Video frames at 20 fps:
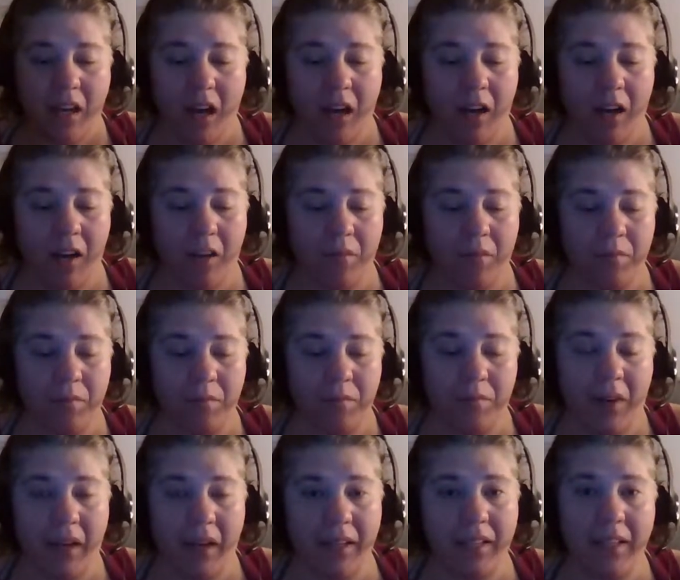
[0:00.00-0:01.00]
I
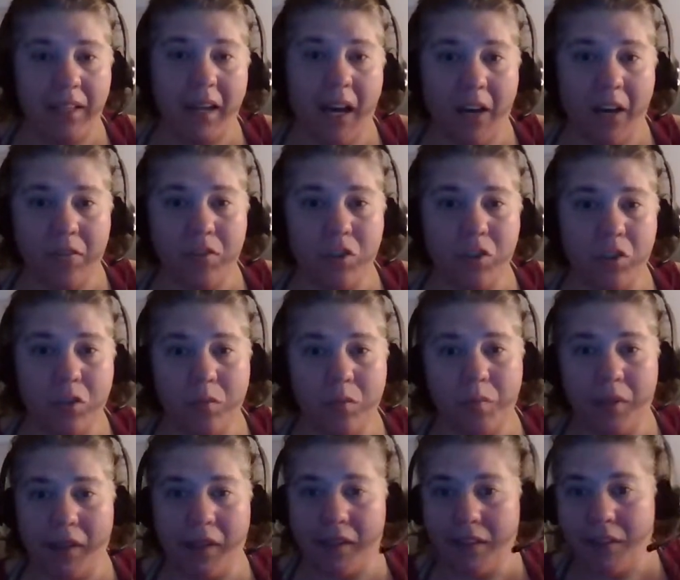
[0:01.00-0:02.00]
didn't have to,
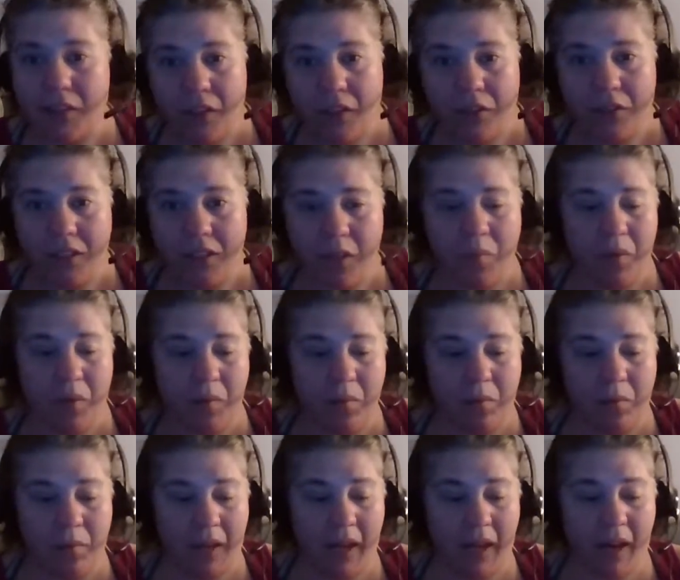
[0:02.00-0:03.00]
but some people
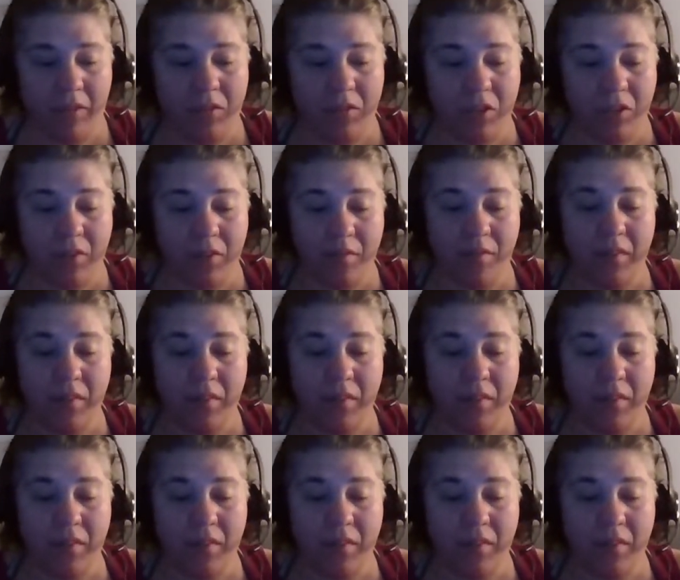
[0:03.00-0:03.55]
may have to.